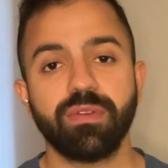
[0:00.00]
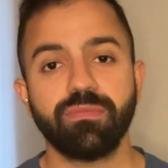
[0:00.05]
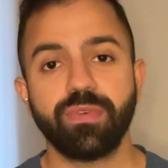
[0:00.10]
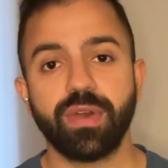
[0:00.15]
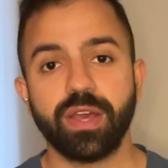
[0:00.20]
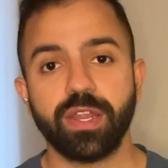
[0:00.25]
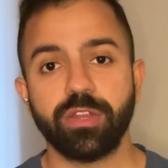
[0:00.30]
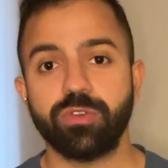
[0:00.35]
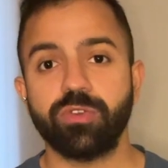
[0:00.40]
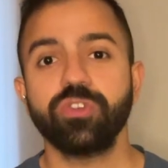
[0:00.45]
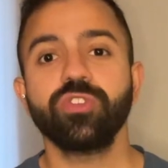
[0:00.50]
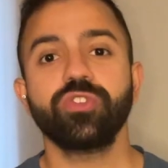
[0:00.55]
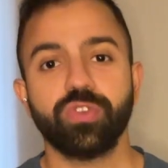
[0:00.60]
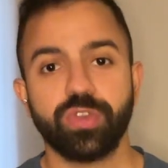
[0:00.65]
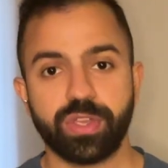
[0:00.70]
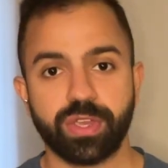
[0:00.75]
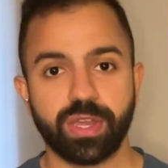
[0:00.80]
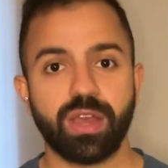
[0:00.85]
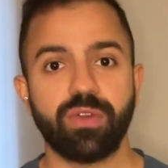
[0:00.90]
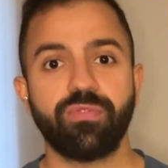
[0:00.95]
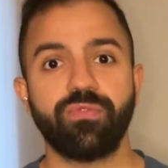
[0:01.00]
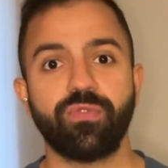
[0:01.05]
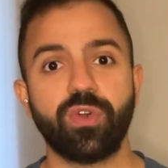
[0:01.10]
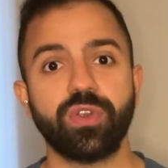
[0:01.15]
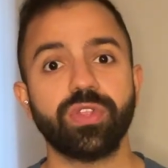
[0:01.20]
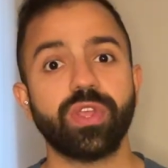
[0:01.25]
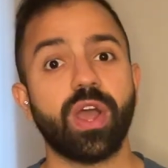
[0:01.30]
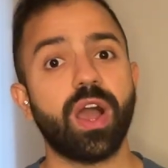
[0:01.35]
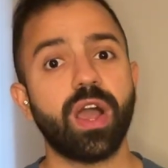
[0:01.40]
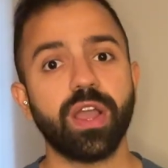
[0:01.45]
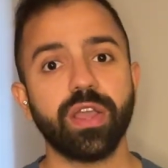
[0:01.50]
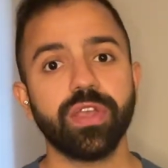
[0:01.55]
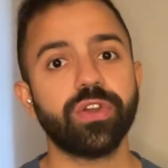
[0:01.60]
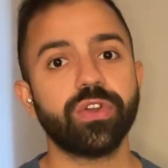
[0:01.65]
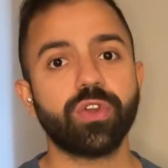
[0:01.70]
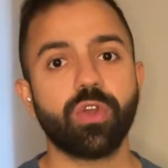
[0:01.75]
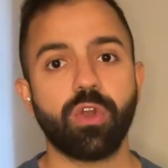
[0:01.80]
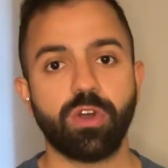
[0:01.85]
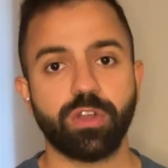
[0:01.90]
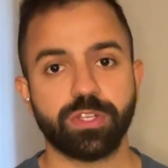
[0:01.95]
value so you can afford a higher
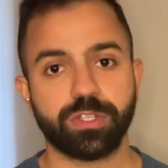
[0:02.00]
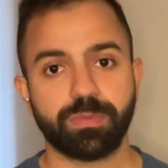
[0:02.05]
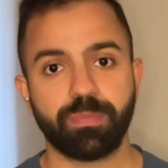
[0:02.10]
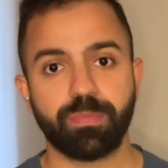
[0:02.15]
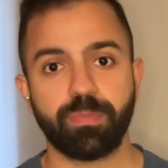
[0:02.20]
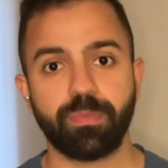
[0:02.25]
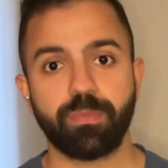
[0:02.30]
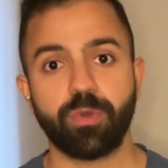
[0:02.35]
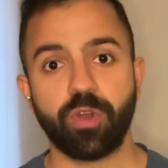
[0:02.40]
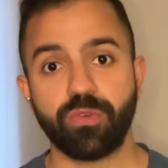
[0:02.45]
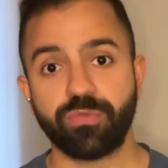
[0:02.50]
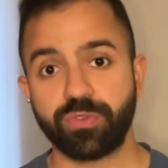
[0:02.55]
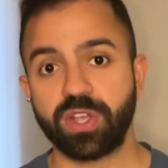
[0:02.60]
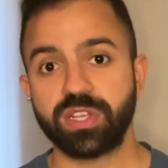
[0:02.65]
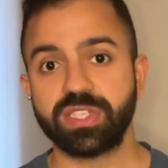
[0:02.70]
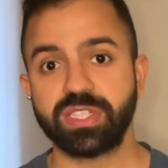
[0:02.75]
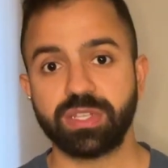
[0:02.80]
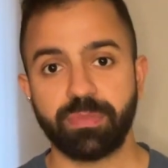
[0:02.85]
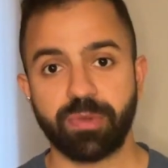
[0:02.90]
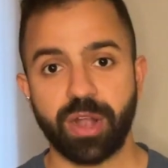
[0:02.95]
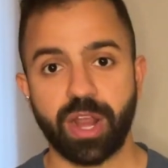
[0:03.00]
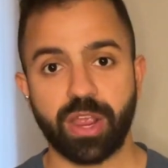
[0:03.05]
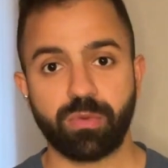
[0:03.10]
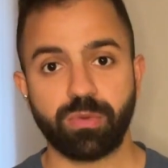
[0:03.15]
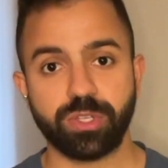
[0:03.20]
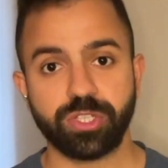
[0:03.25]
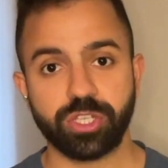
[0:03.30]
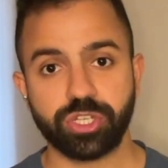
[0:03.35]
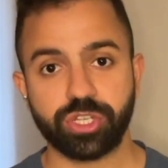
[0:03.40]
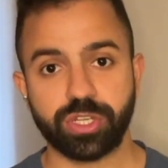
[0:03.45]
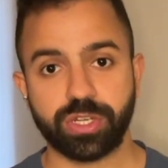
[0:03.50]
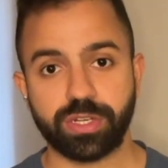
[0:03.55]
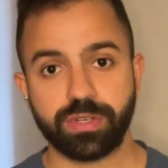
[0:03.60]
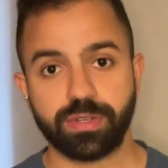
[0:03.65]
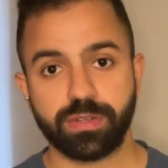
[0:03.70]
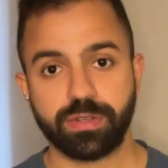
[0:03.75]
cost of customer acquisition,